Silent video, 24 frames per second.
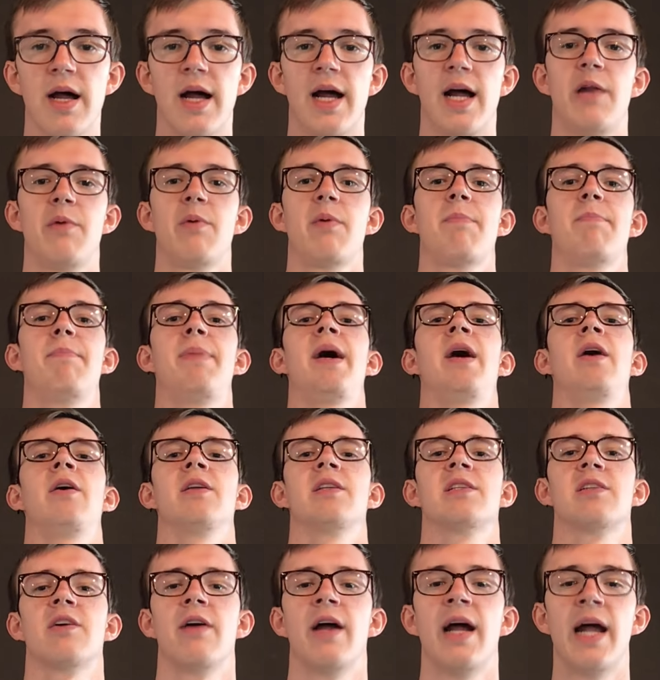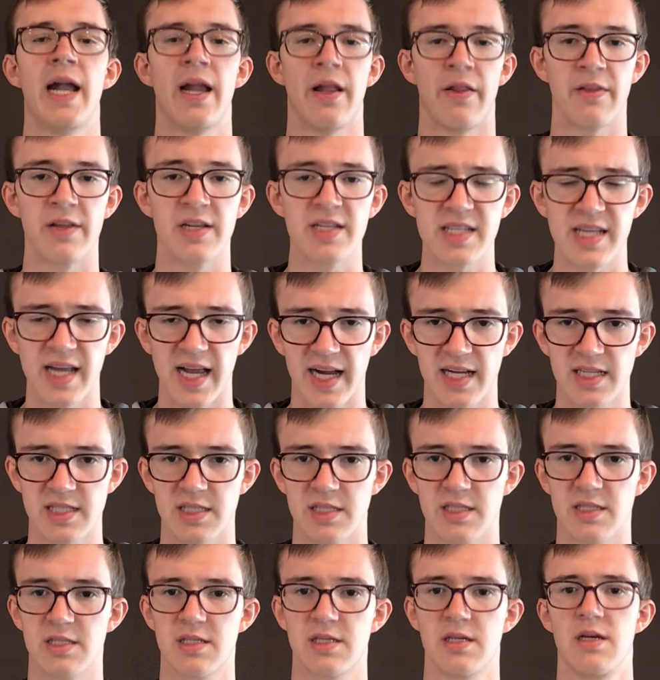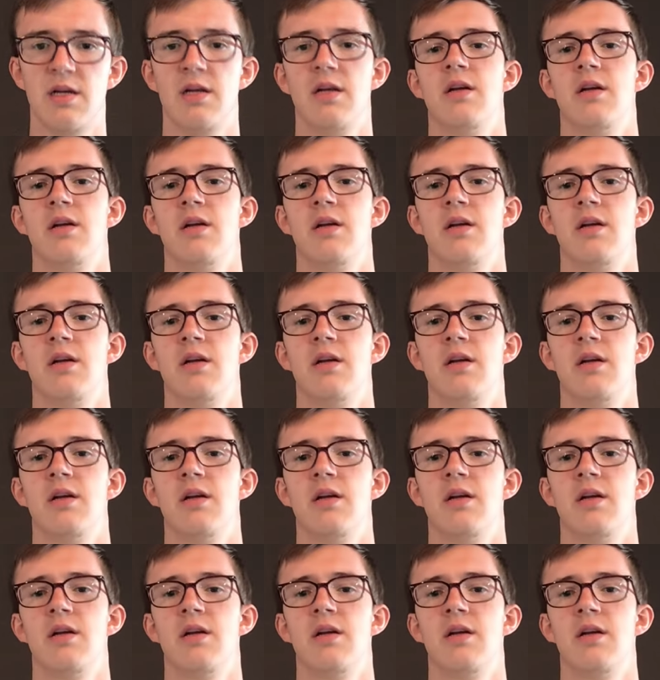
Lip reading: balance our head on this axis?